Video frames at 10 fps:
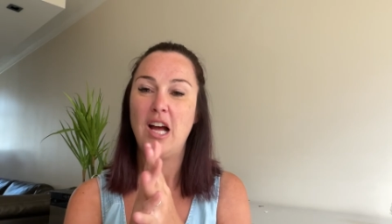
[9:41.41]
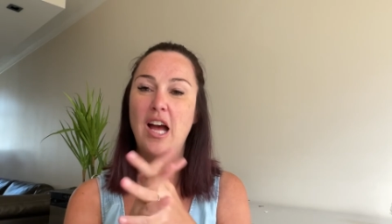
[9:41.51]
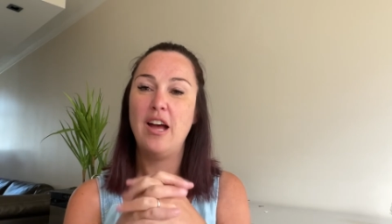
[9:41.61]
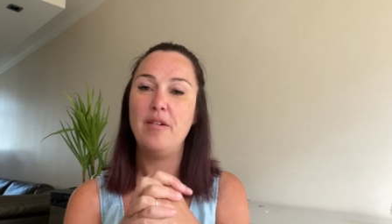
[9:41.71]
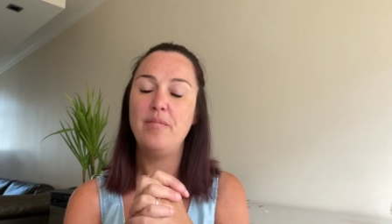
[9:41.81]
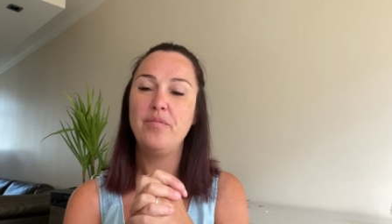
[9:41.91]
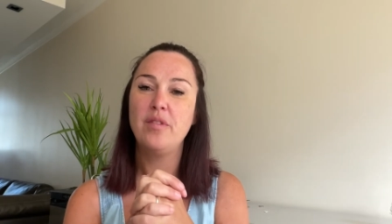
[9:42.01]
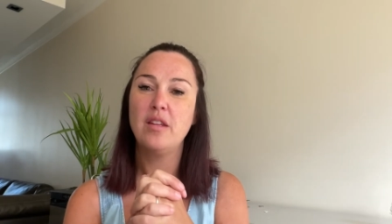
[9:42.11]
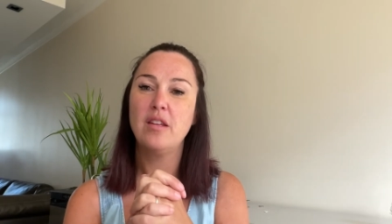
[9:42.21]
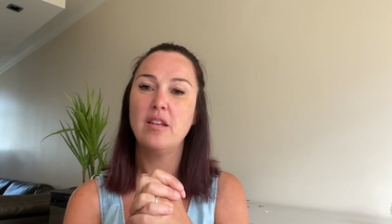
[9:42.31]
Um,
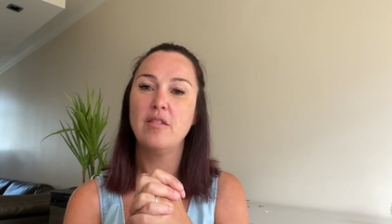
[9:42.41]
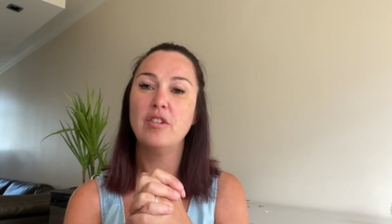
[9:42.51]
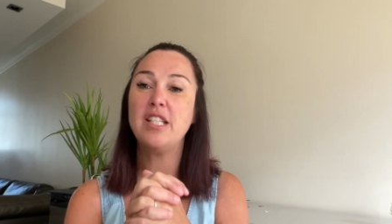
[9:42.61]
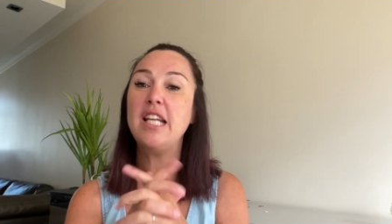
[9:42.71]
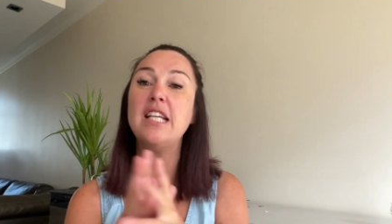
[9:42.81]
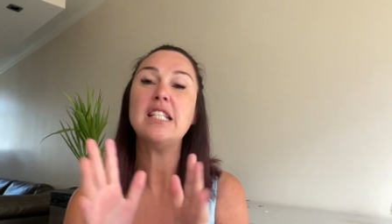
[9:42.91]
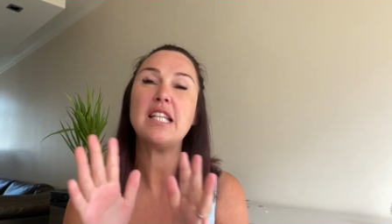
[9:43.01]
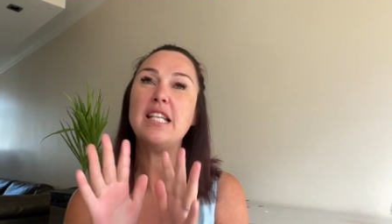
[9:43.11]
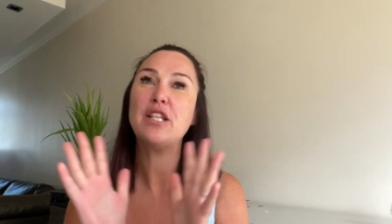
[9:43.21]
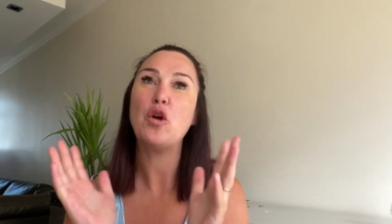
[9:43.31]
resilience
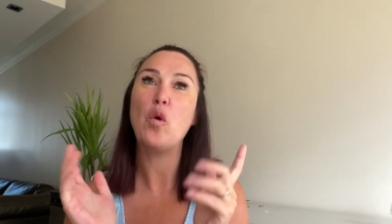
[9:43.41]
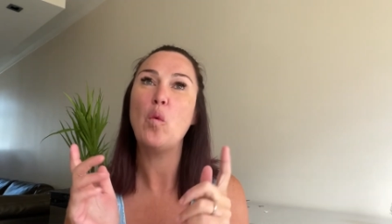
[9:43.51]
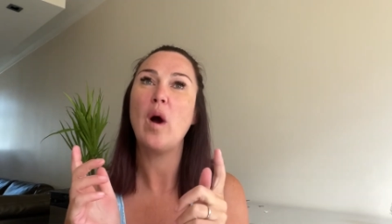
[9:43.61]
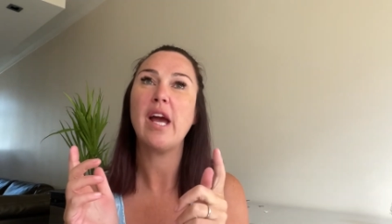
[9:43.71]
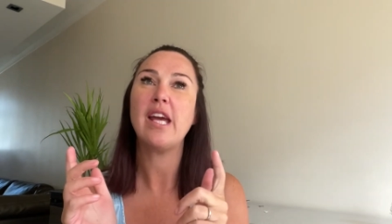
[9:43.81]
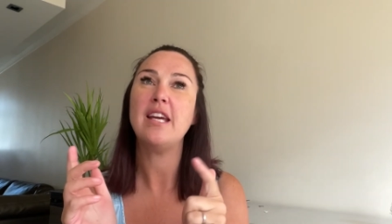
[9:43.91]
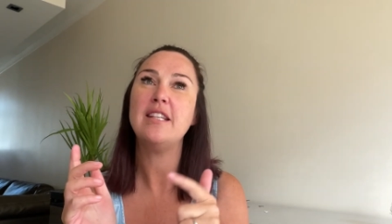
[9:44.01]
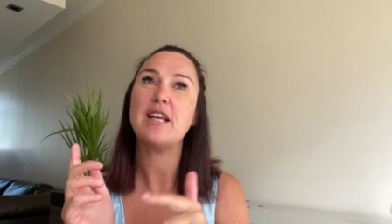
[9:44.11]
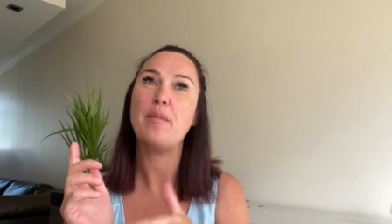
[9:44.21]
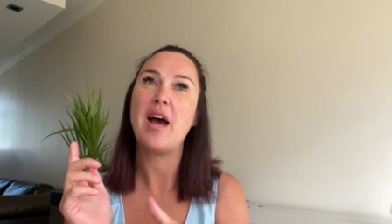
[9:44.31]
isn't
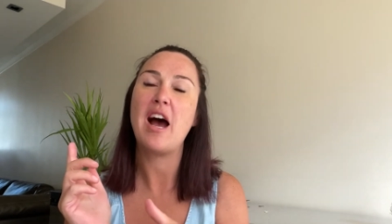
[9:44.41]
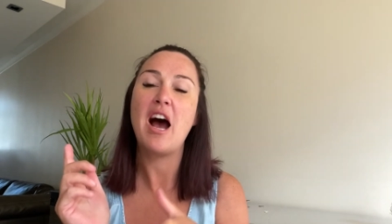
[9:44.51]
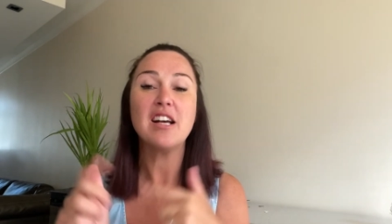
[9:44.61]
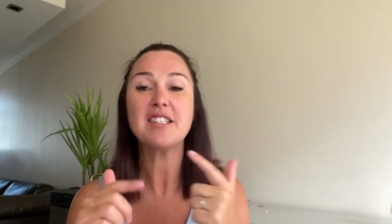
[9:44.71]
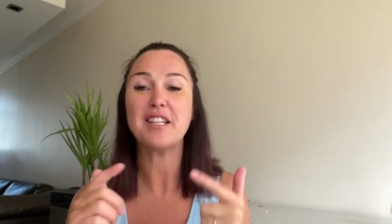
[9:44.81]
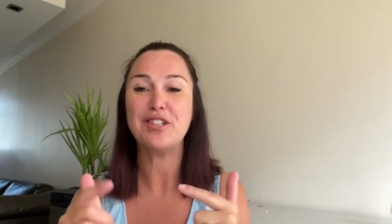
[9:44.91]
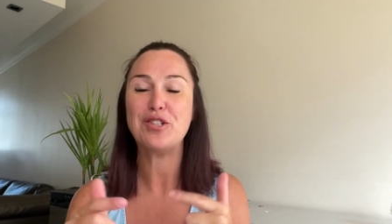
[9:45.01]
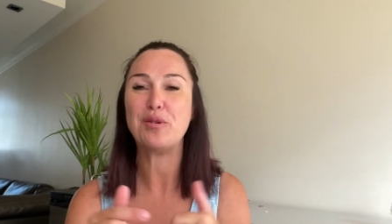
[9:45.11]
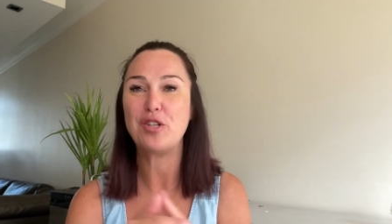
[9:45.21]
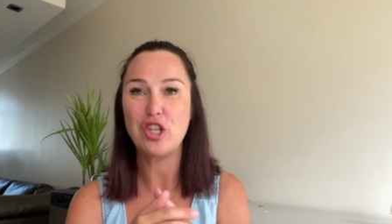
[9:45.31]
always about hustling
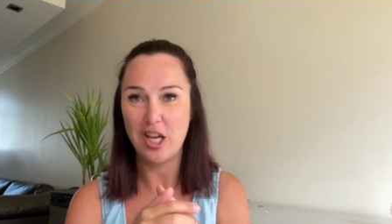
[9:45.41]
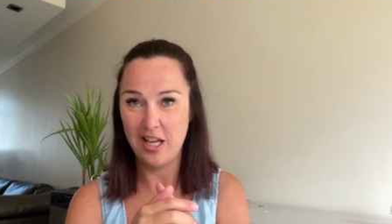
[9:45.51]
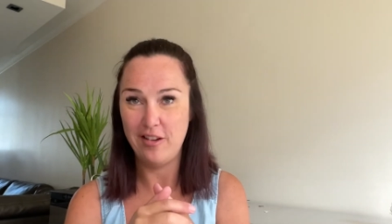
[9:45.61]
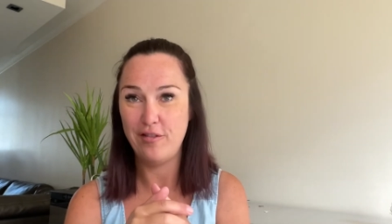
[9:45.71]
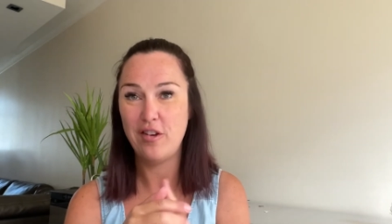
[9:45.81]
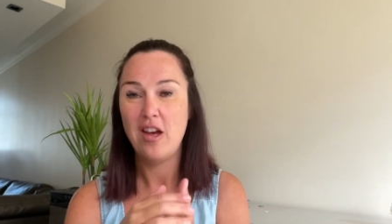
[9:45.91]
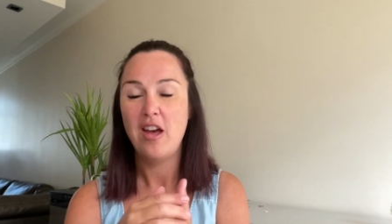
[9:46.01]
to achieve.